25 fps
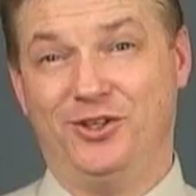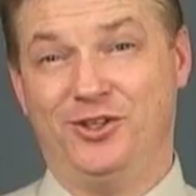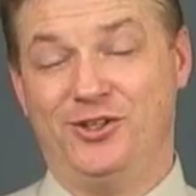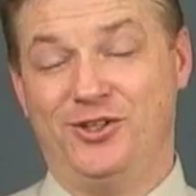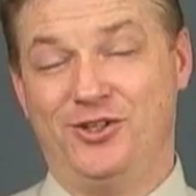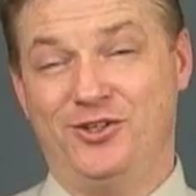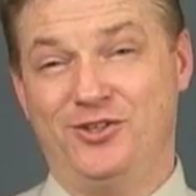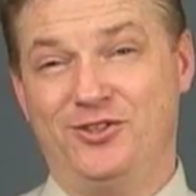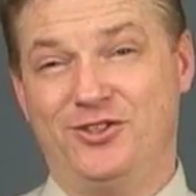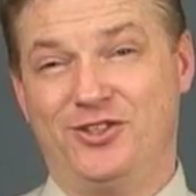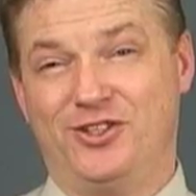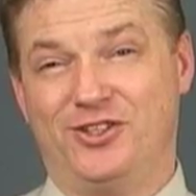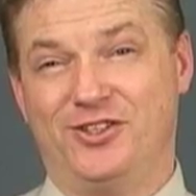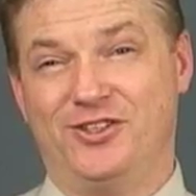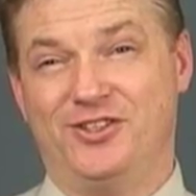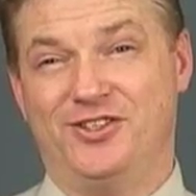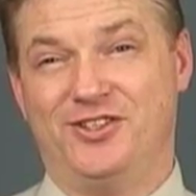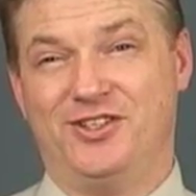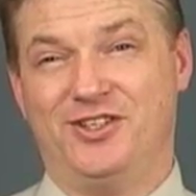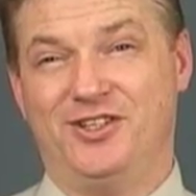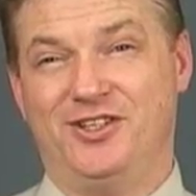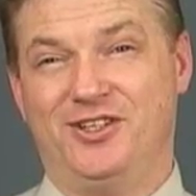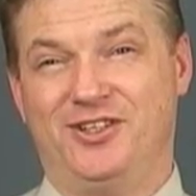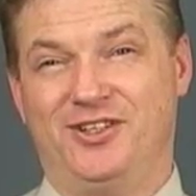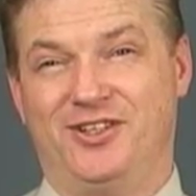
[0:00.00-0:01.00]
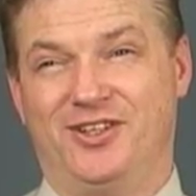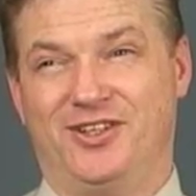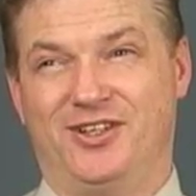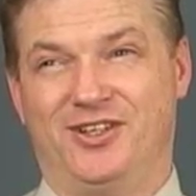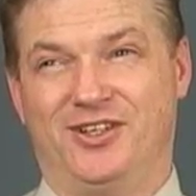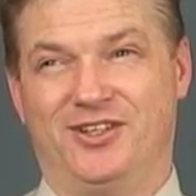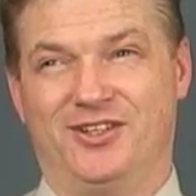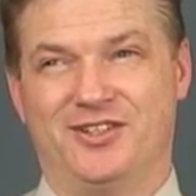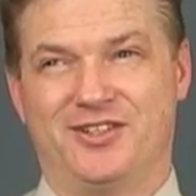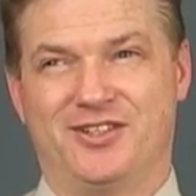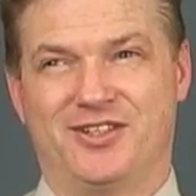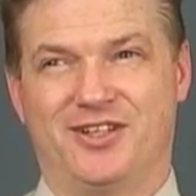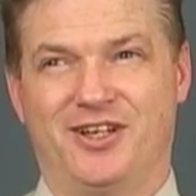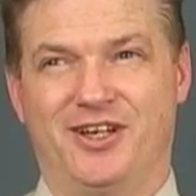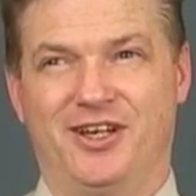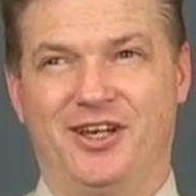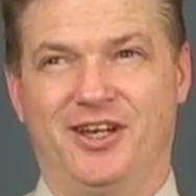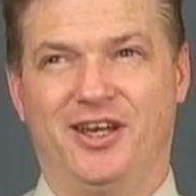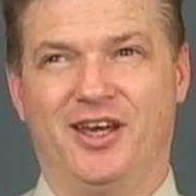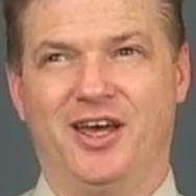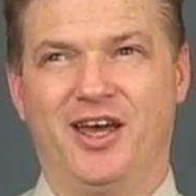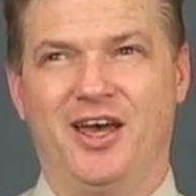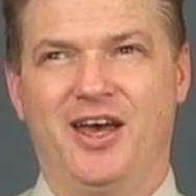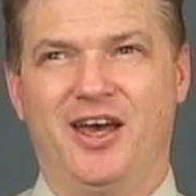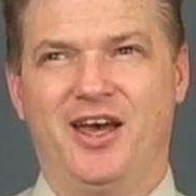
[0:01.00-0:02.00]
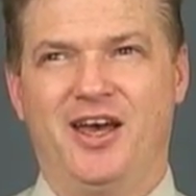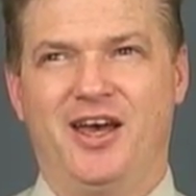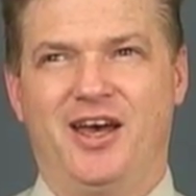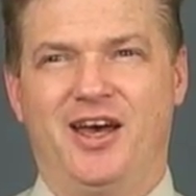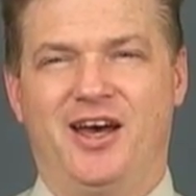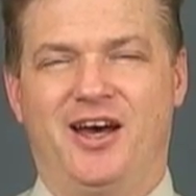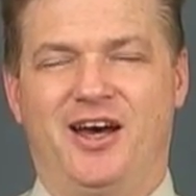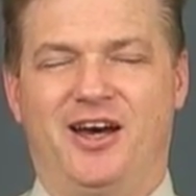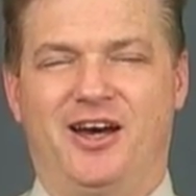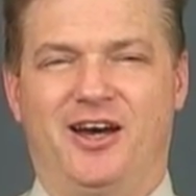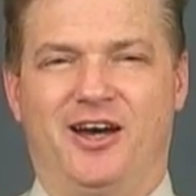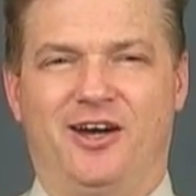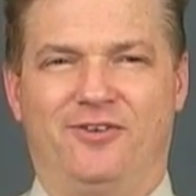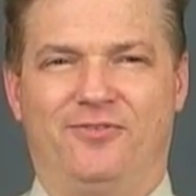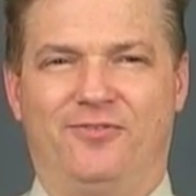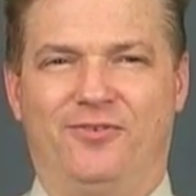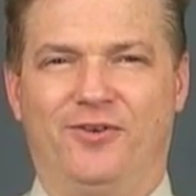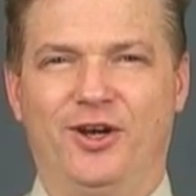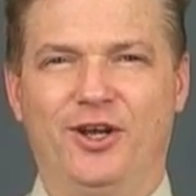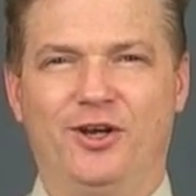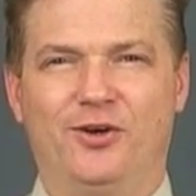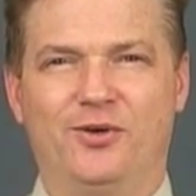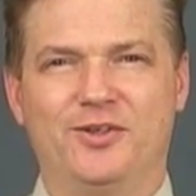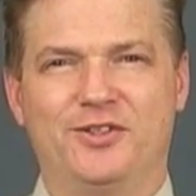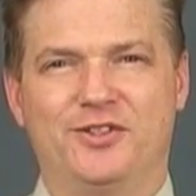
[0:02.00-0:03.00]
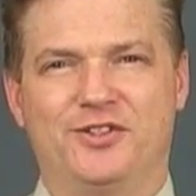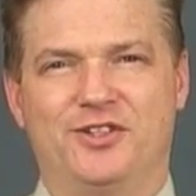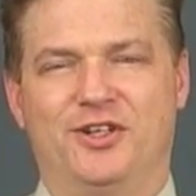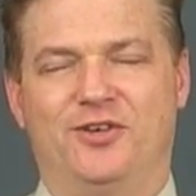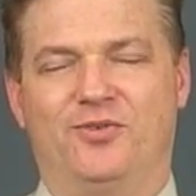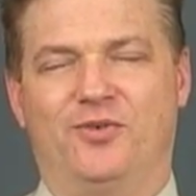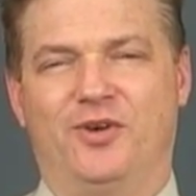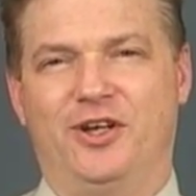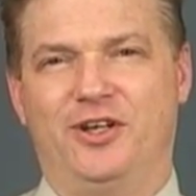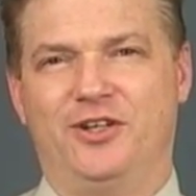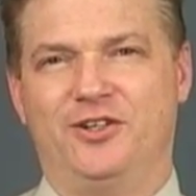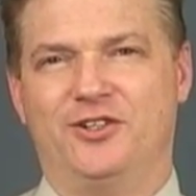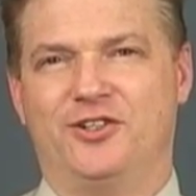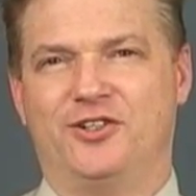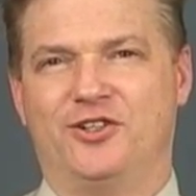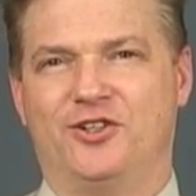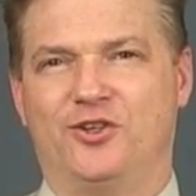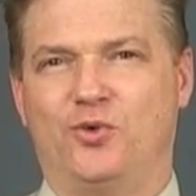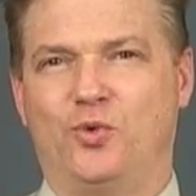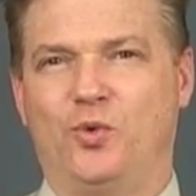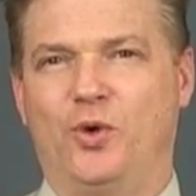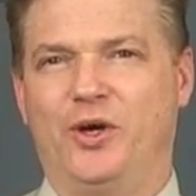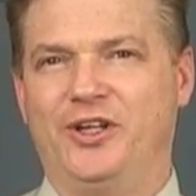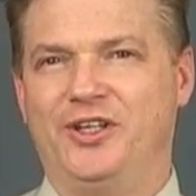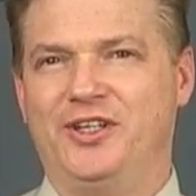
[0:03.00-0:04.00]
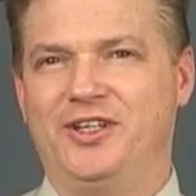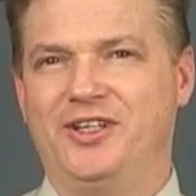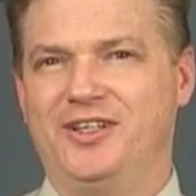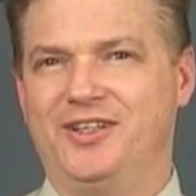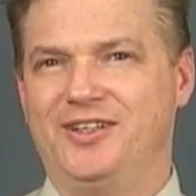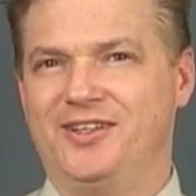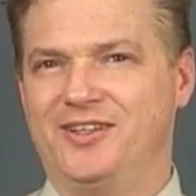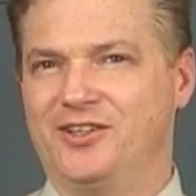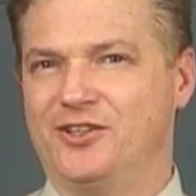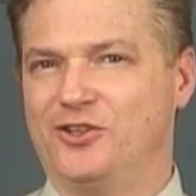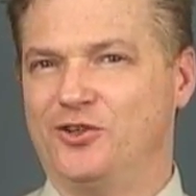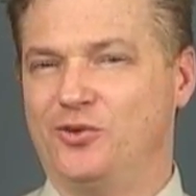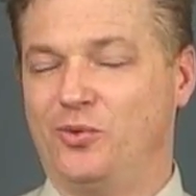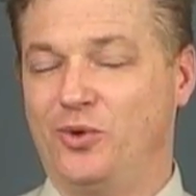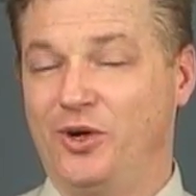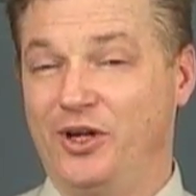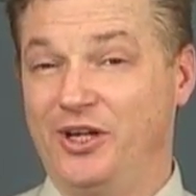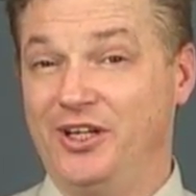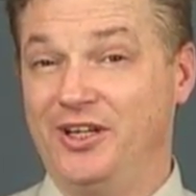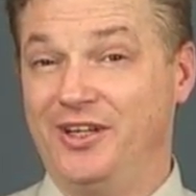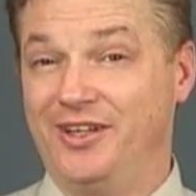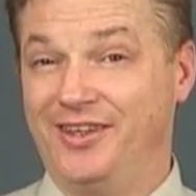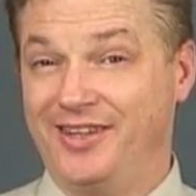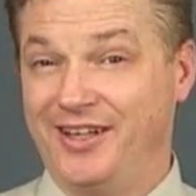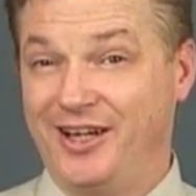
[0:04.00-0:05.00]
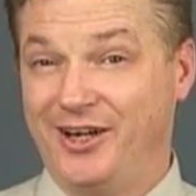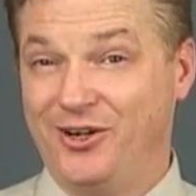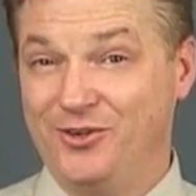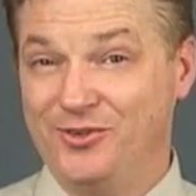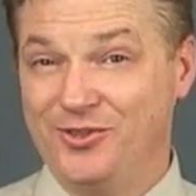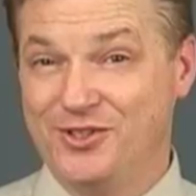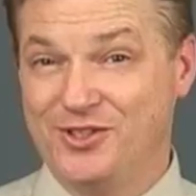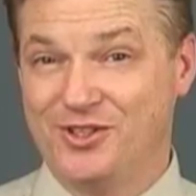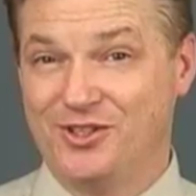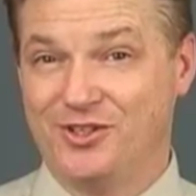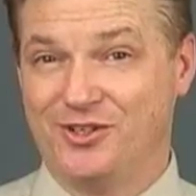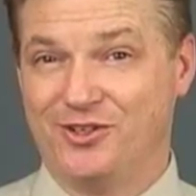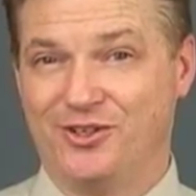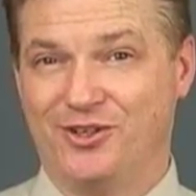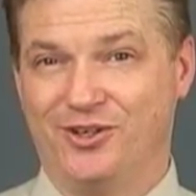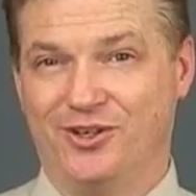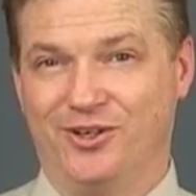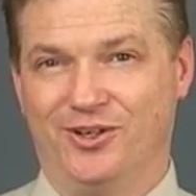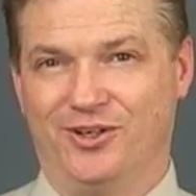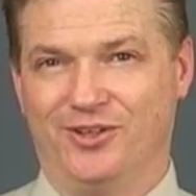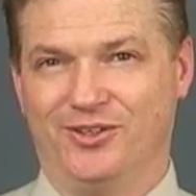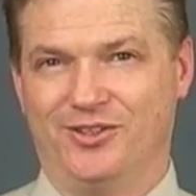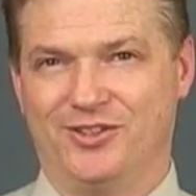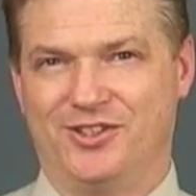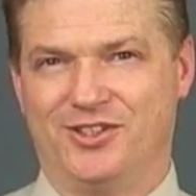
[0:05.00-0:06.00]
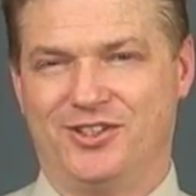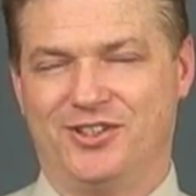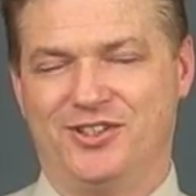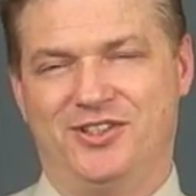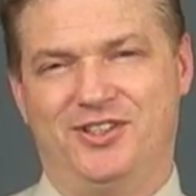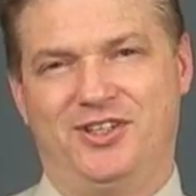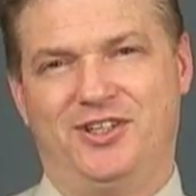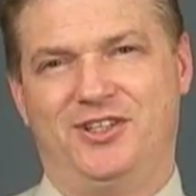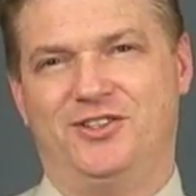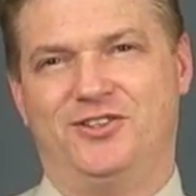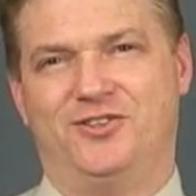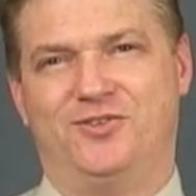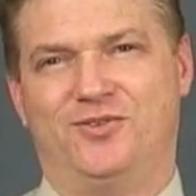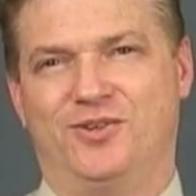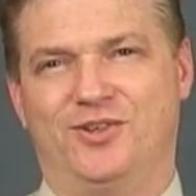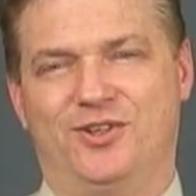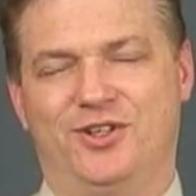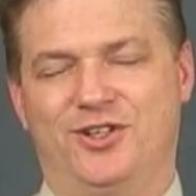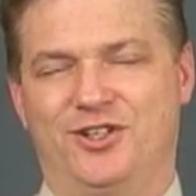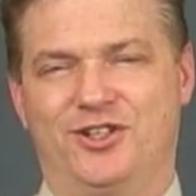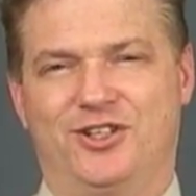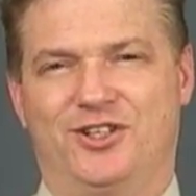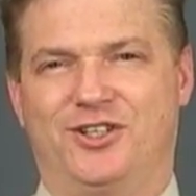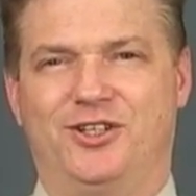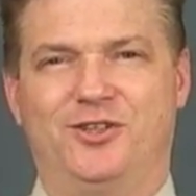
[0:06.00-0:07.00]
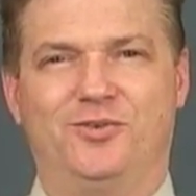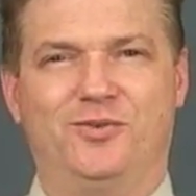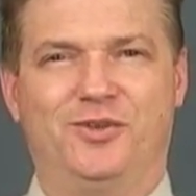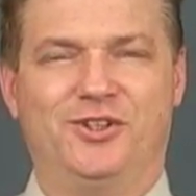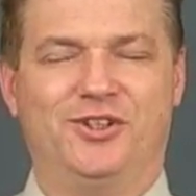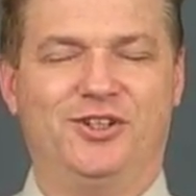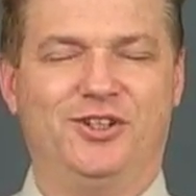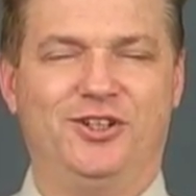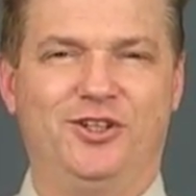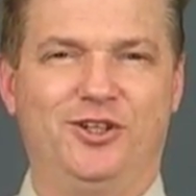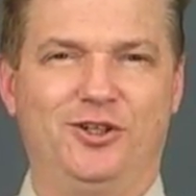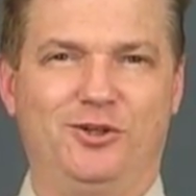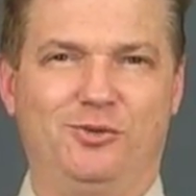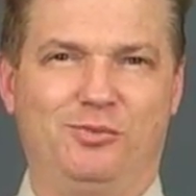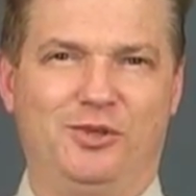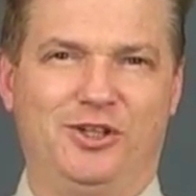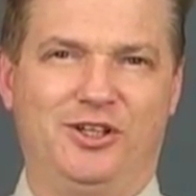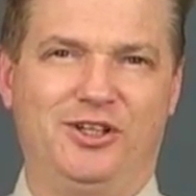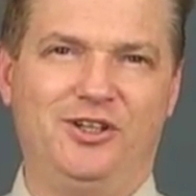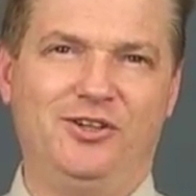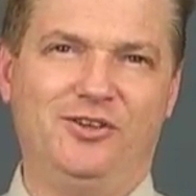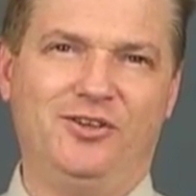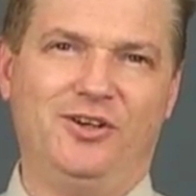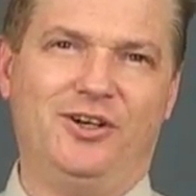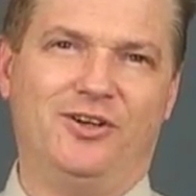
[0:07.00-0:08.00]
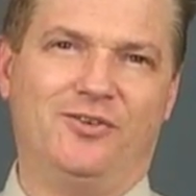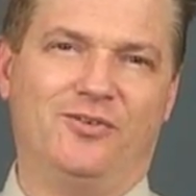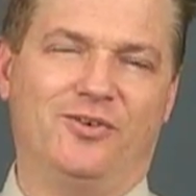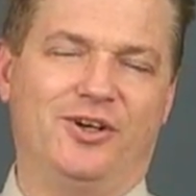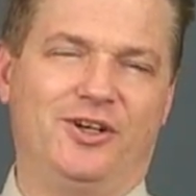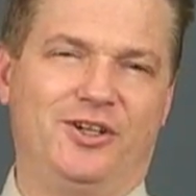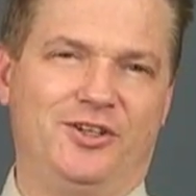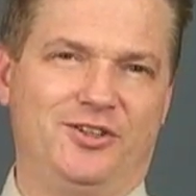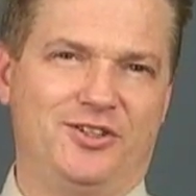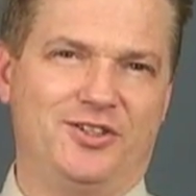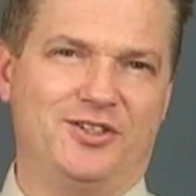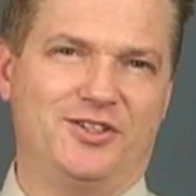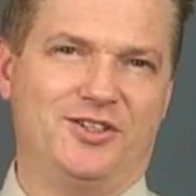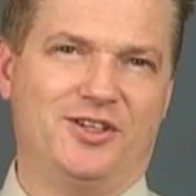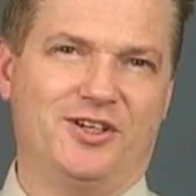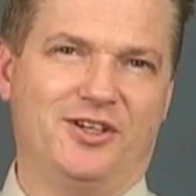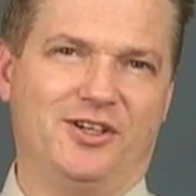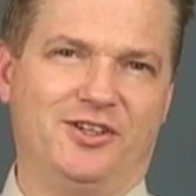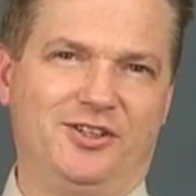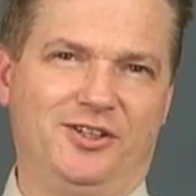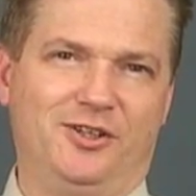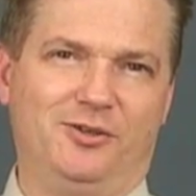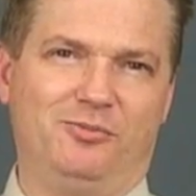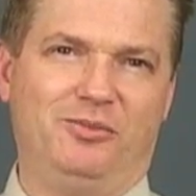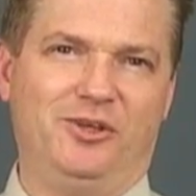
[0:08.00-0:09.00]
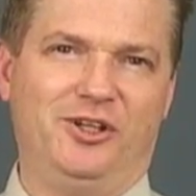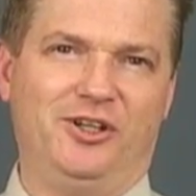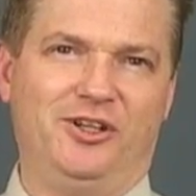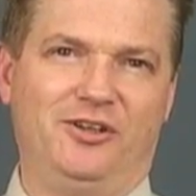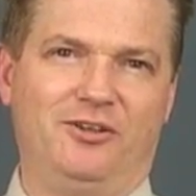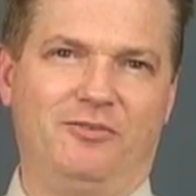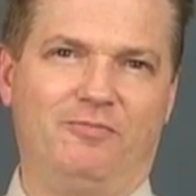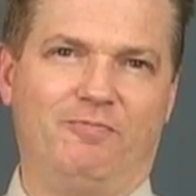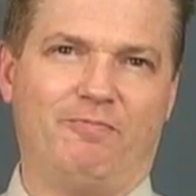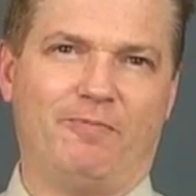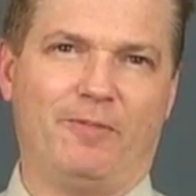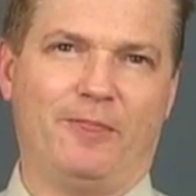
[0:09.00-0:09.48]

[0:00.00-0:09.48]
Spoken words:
you usually see things like frequency range 20 to 20,000 hertz, because that's traditionally what the human hearing range is thought to be.